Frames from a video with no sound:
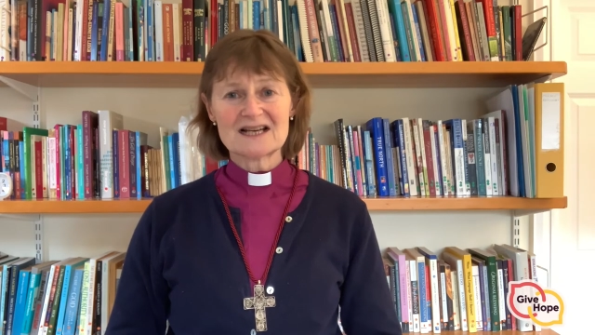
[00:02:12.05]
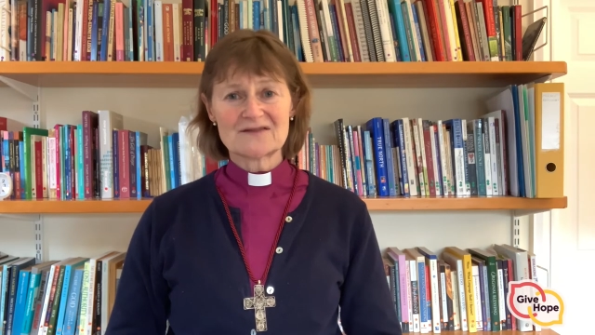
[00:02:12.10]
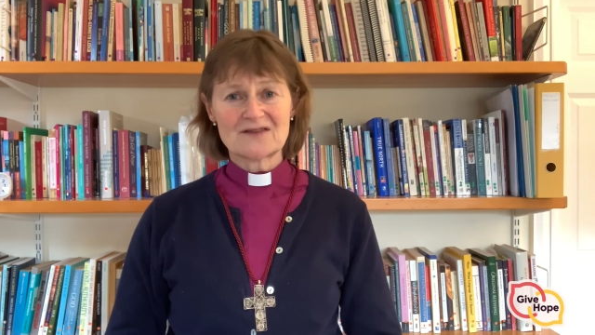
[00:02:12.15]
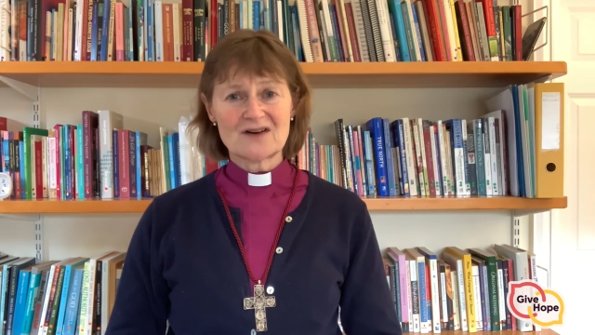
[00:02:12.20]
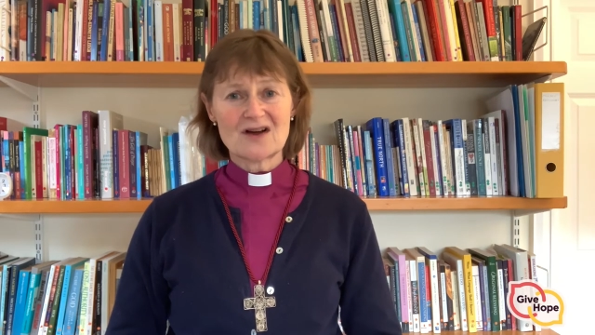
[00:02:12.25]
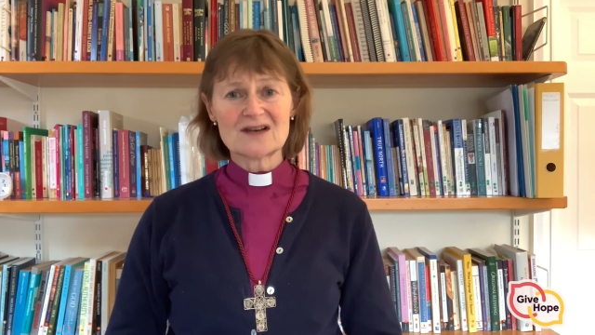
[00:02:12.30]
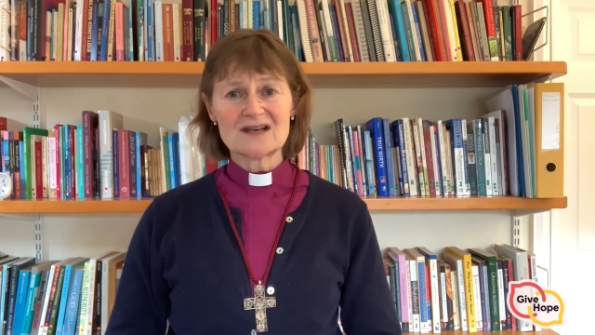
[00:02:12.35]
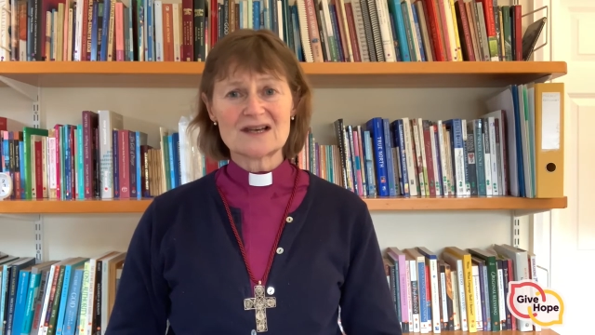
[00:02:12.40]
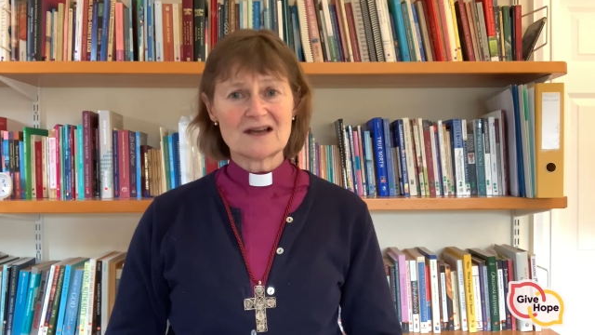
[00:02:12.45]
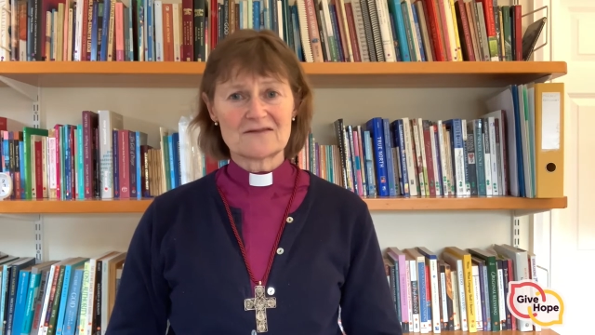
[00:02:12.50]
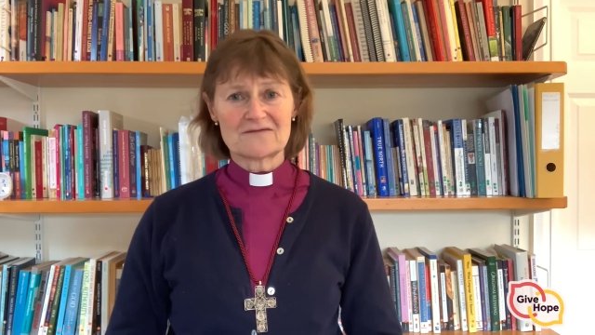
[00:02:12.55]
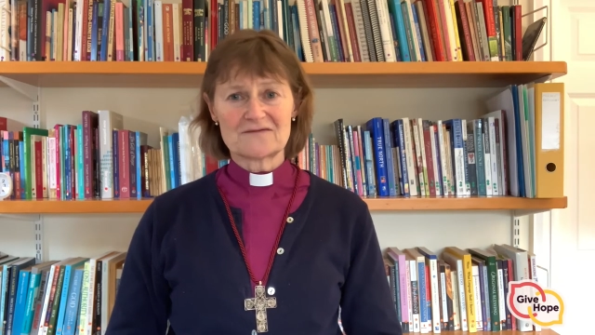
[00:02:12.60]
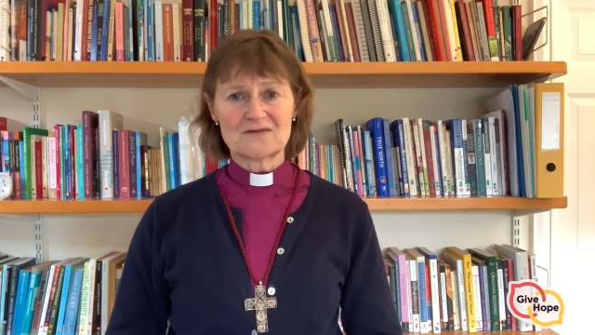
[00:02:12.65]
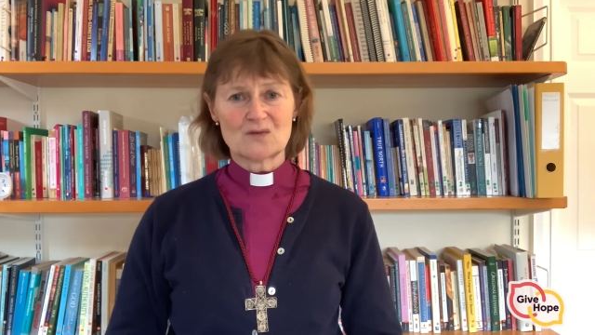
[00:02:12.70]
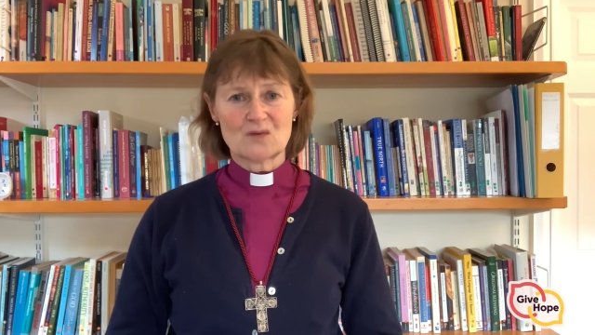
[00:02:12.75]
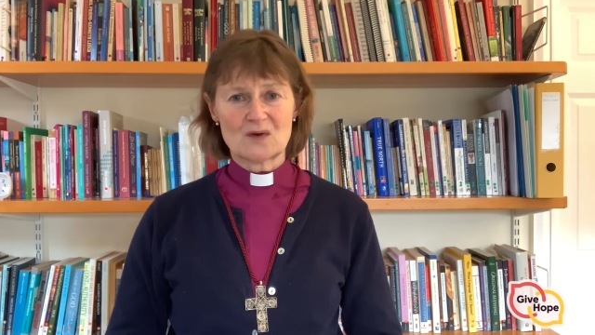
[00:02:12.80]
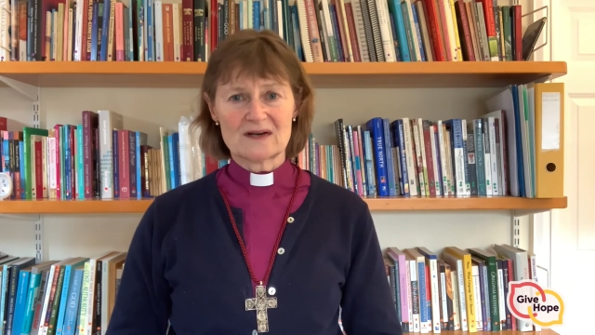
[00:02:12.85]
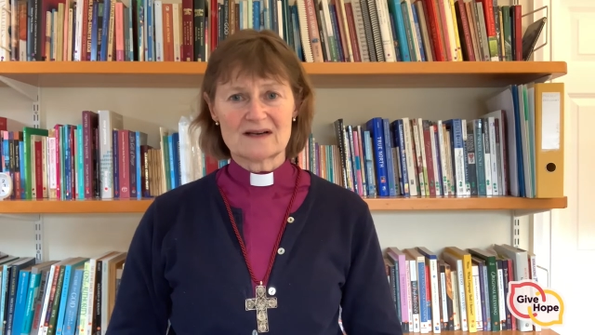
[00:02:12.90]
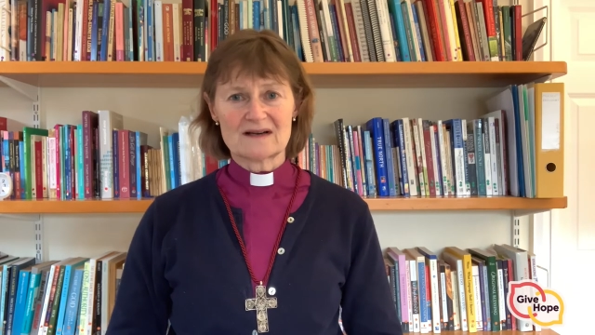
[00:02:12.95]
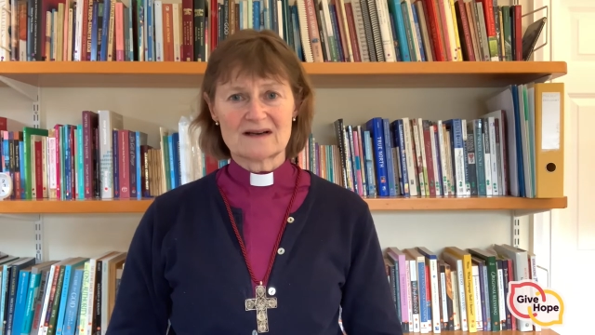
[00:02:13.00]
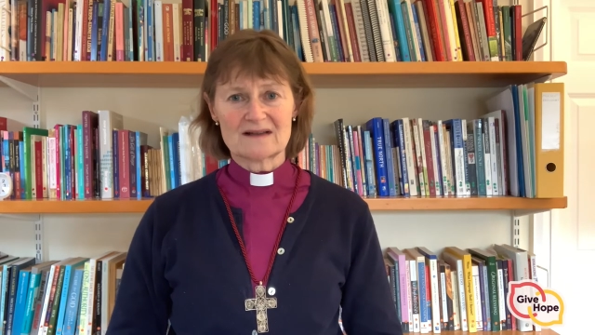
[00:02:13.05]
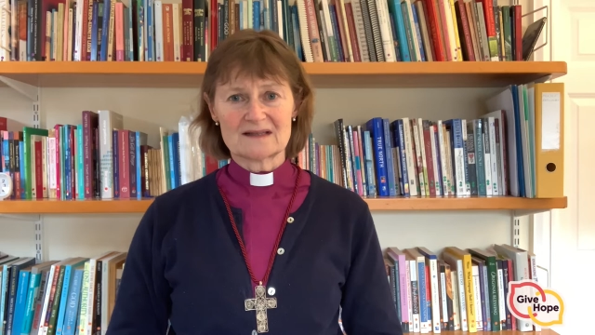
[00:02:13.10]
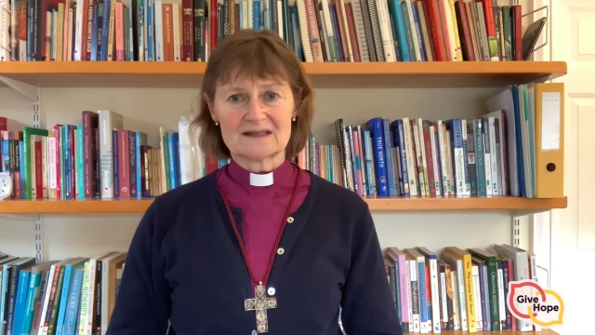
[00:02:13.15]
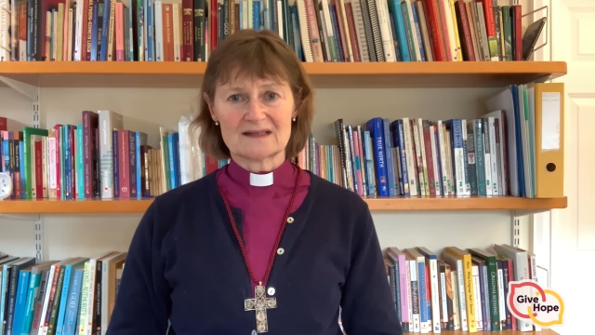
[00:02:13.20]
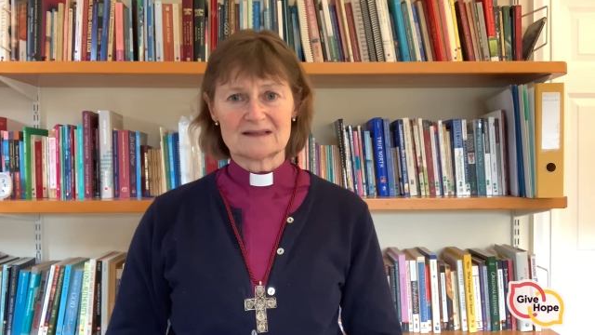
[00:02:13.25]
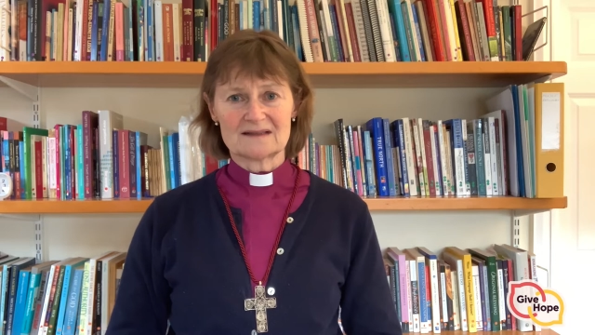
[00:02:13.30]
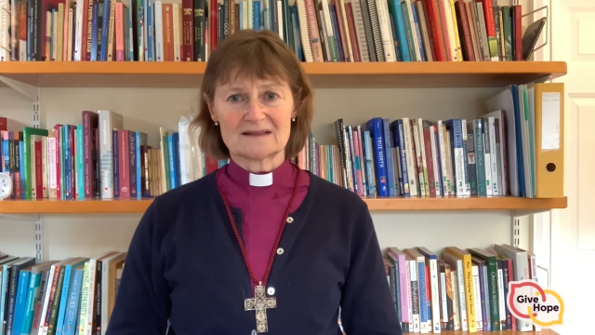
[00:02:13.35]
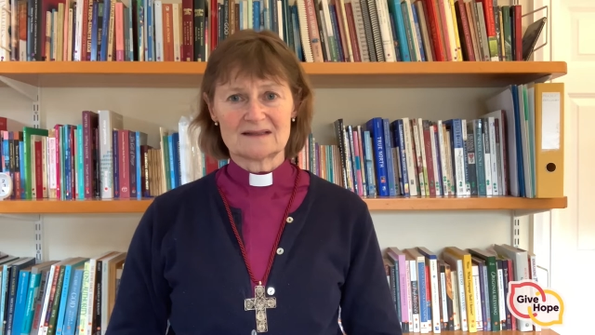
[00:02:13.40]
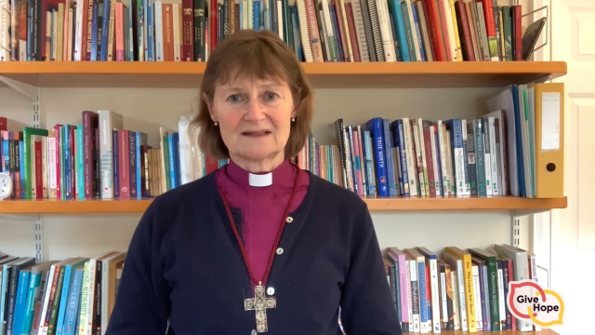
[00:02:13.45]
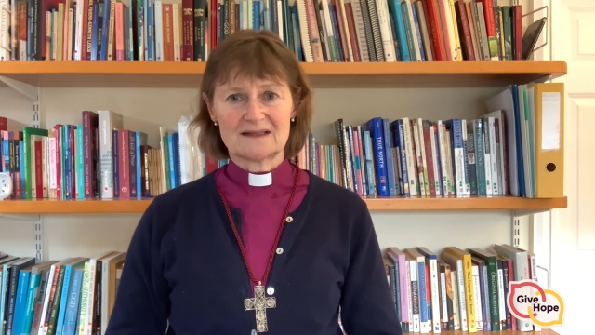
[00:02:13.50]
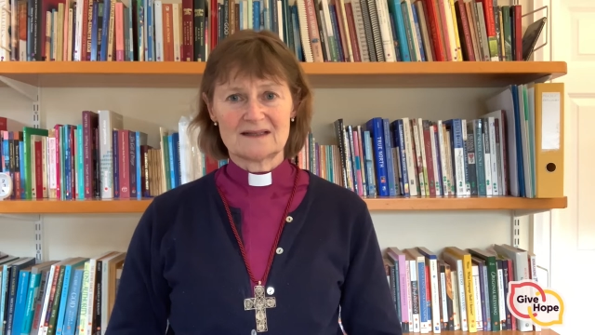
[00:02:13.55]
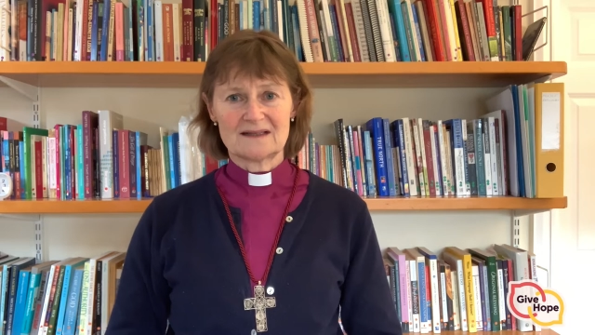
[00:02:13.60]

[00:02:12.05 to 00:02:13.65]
of our love for one another,